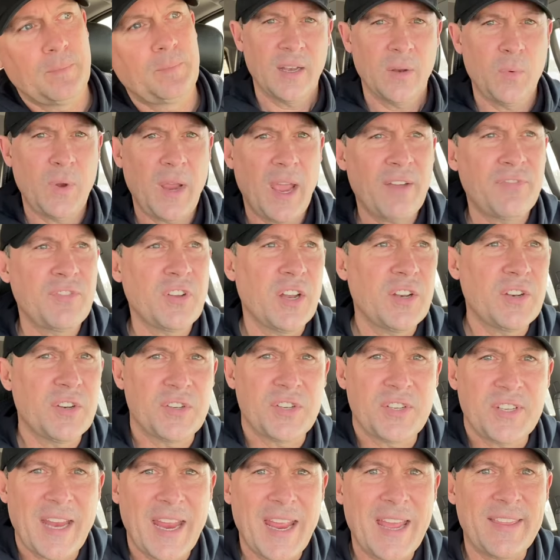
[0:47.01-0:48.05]
And we have to
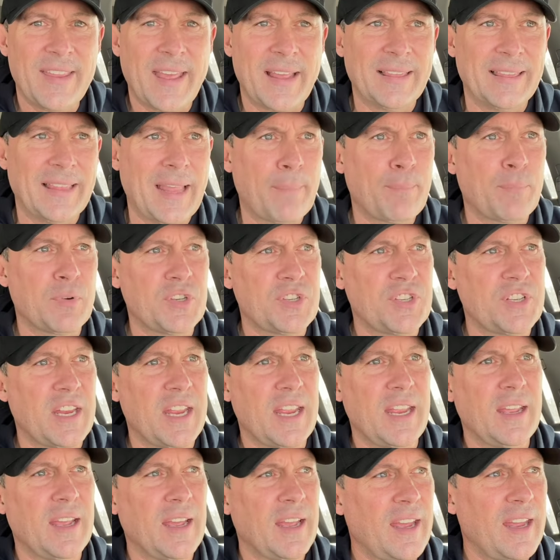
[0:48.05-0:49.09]
understand that
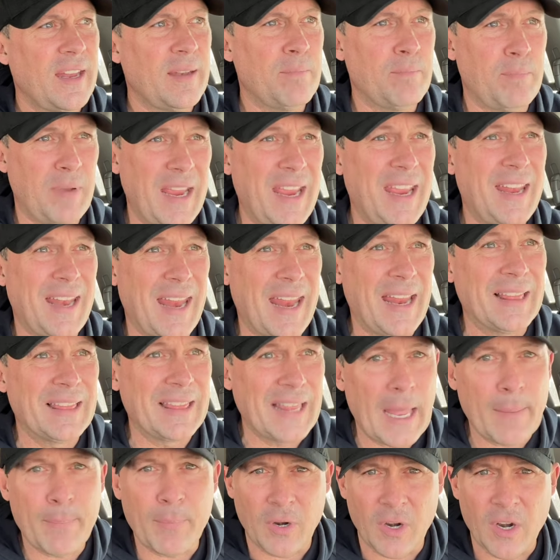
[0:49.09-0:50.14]
leprosy and being a
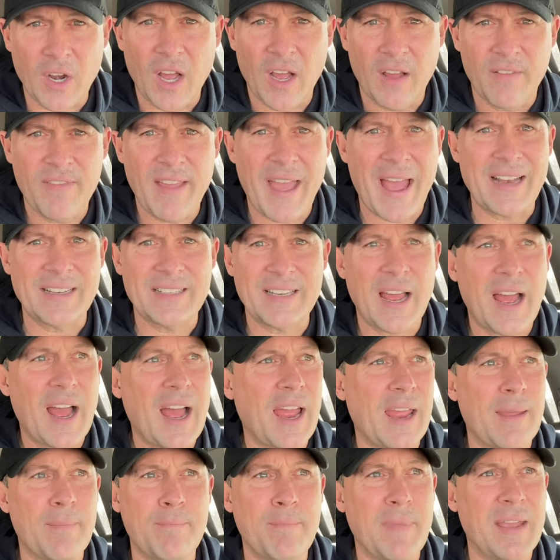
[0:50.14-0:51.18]
leper of that
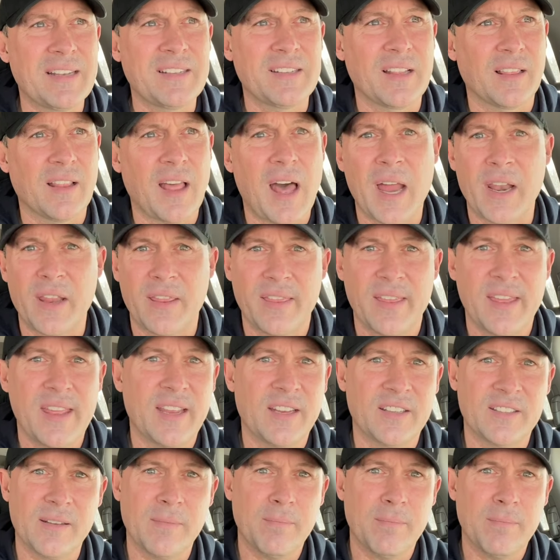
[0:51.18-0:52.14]
time meant a lot of things.